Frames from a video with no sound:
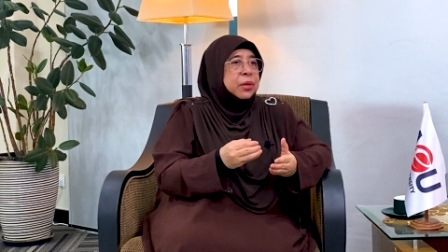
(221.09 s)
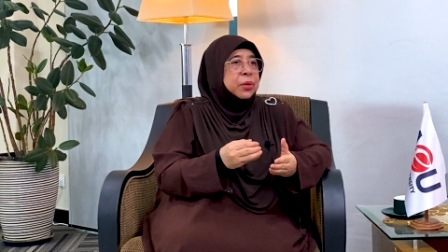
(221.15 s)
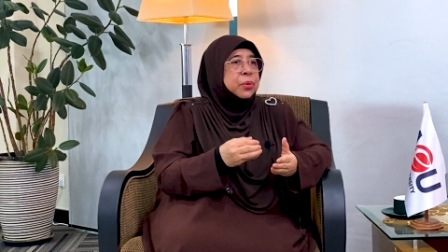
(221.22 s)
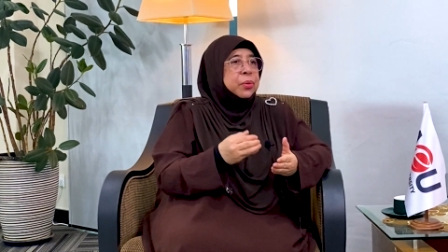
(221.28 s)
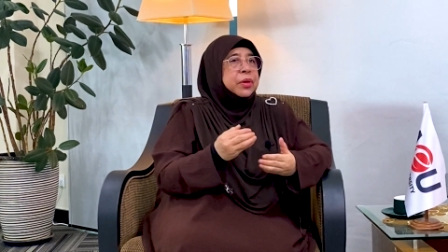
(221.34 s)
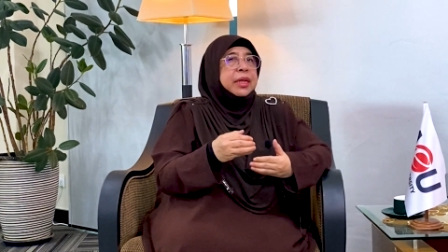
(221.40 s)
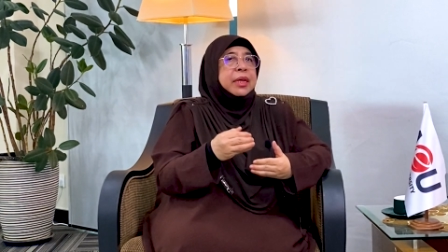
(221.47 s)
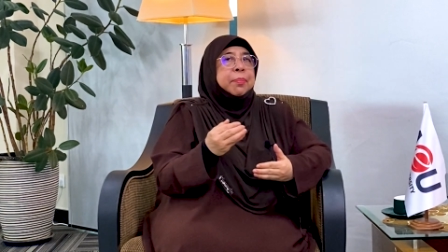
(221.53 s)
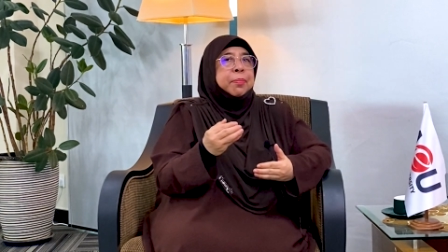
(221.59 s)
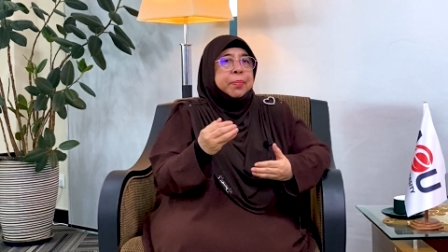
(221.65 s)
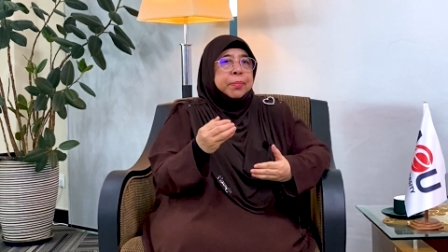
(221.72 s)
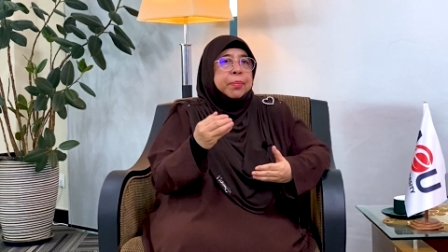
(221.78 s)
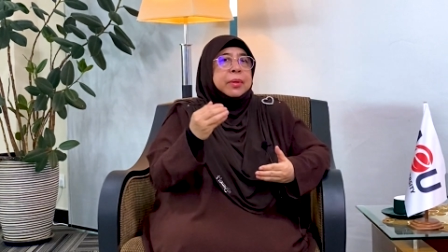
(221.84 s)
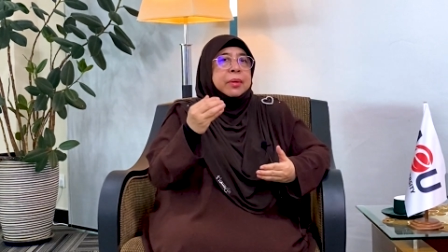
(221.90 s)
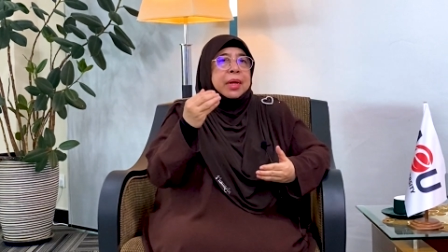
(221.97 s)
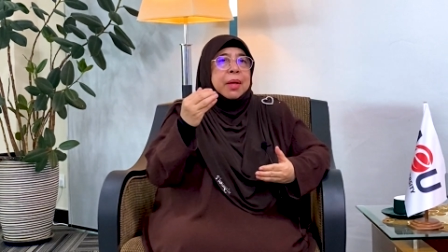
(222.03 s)
should they
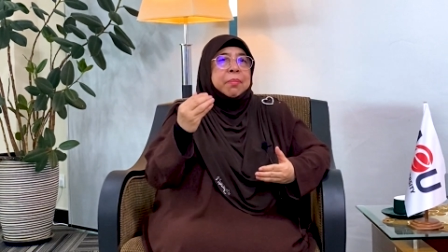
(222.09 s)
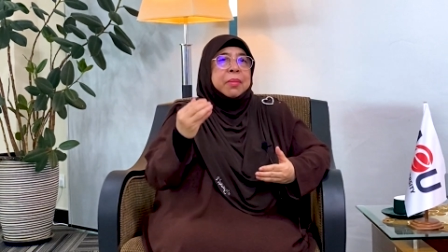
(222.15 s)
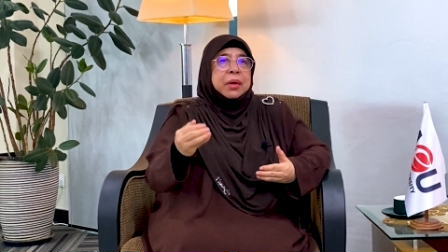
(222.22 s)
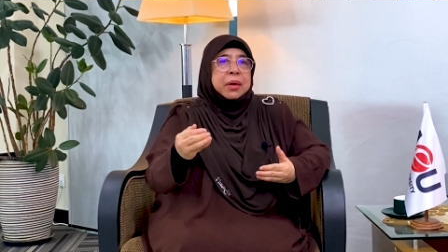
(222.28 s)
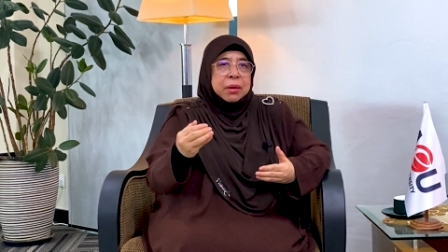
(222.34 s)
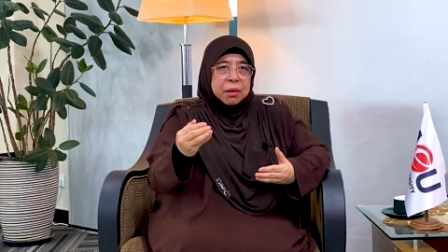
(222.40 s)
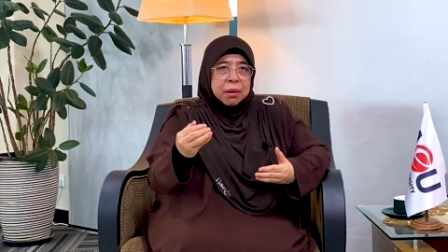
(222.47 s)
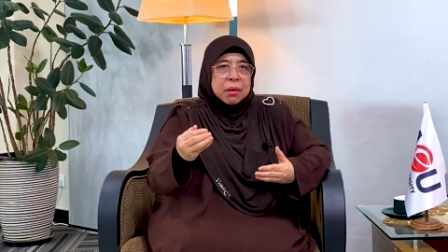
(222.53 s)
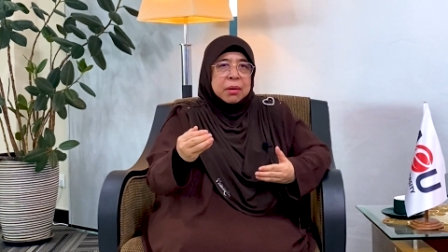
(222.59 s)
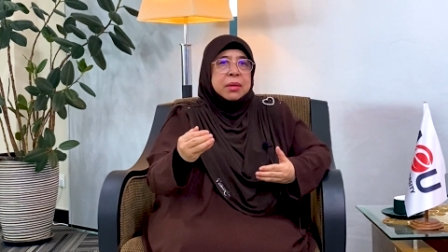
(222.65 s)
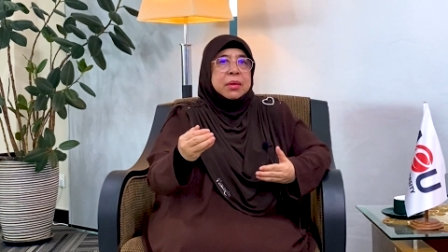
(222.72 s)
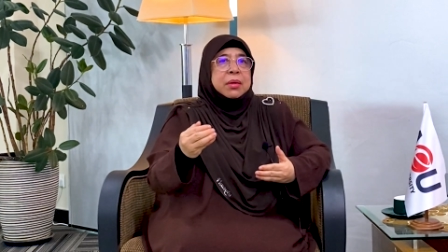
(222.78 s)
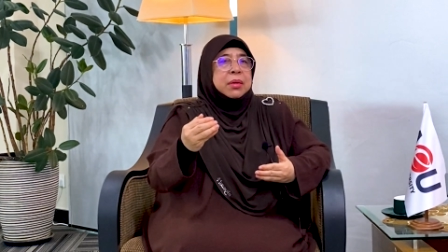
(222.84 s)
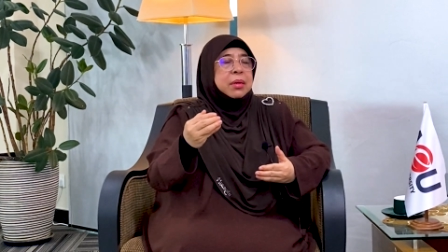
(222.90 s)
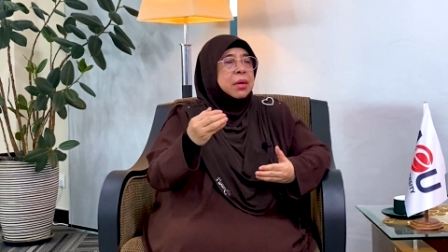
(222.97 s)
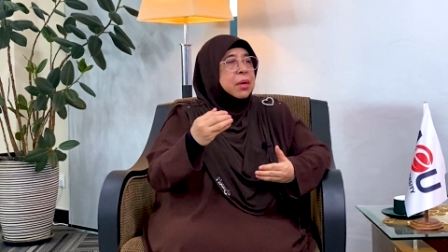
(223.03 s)
come
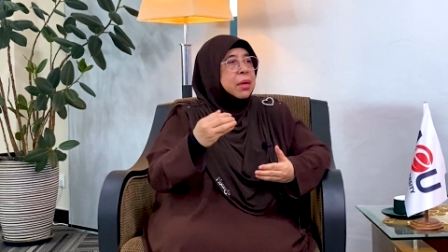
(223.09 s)
across